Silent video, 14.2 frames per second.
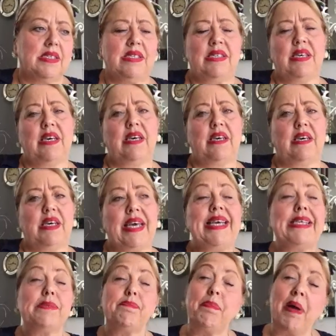yeah,
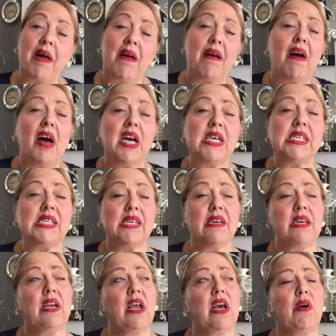
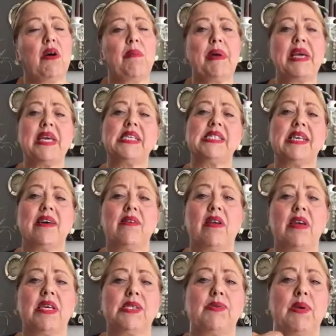I make it sound
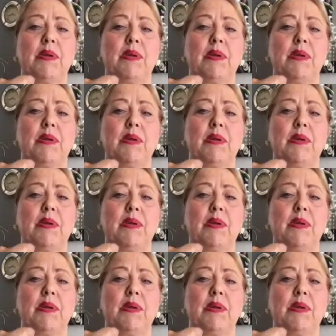like it's